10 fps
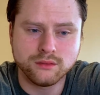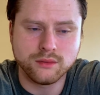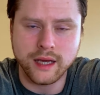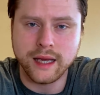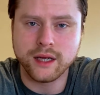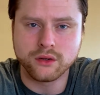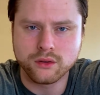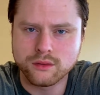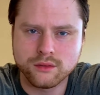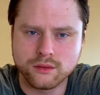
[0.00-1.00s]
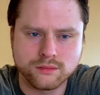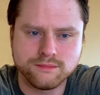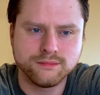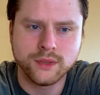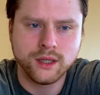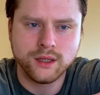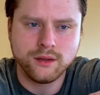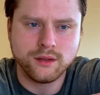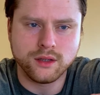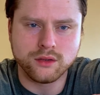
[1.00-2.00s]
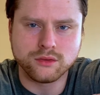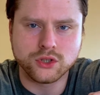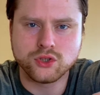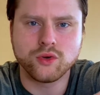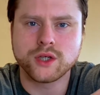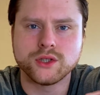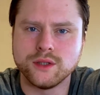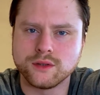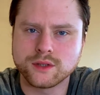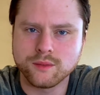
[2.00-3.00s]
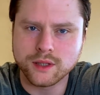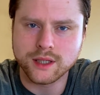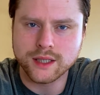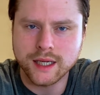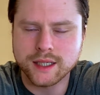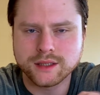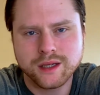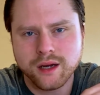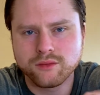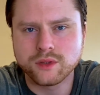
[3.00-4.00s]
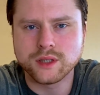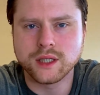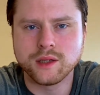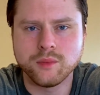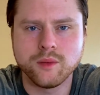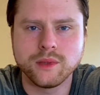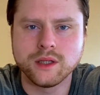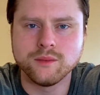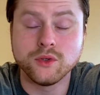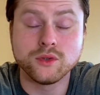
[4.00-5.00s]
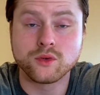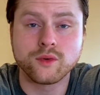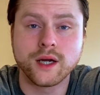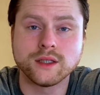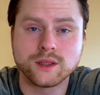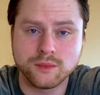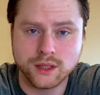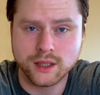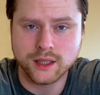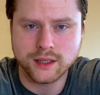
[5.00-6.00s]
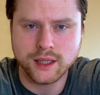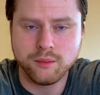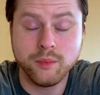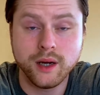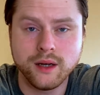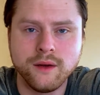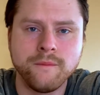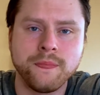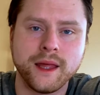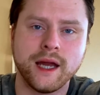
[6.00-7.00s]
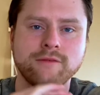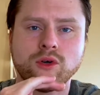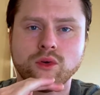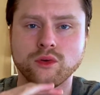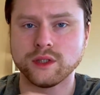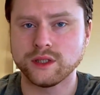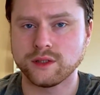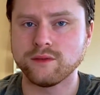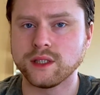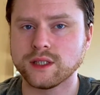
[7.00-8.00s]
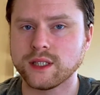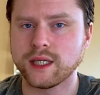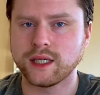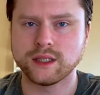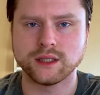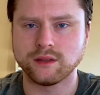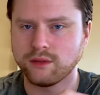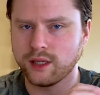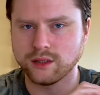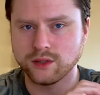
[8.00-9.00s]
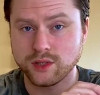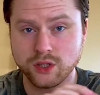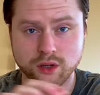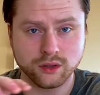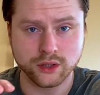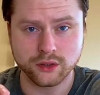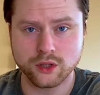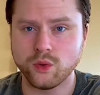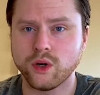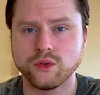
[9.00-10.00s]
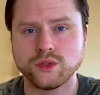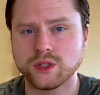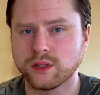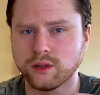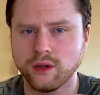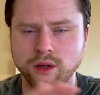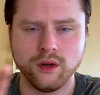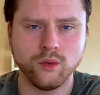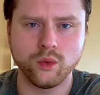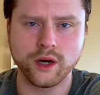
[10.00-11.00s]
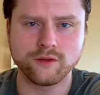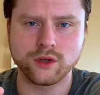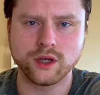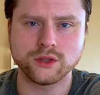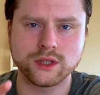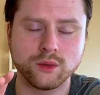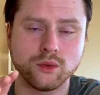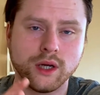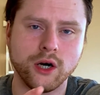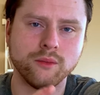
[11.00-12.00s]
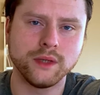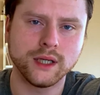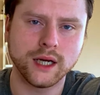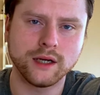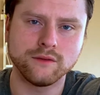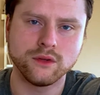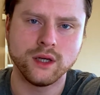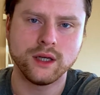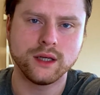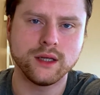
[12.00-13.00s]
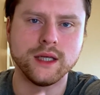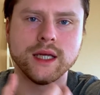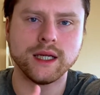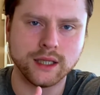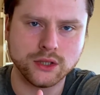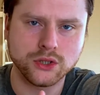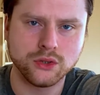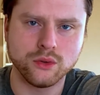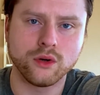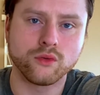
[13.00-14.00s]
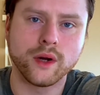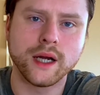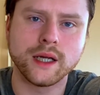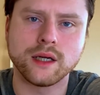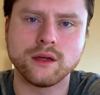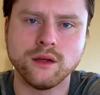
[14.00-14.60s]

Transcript: anger or destruction or something like that, it's not really going to put me in the mood to write something like that. But I have a whole list of these things and song lyric quotes and whatever else that will help me kind of get into a writing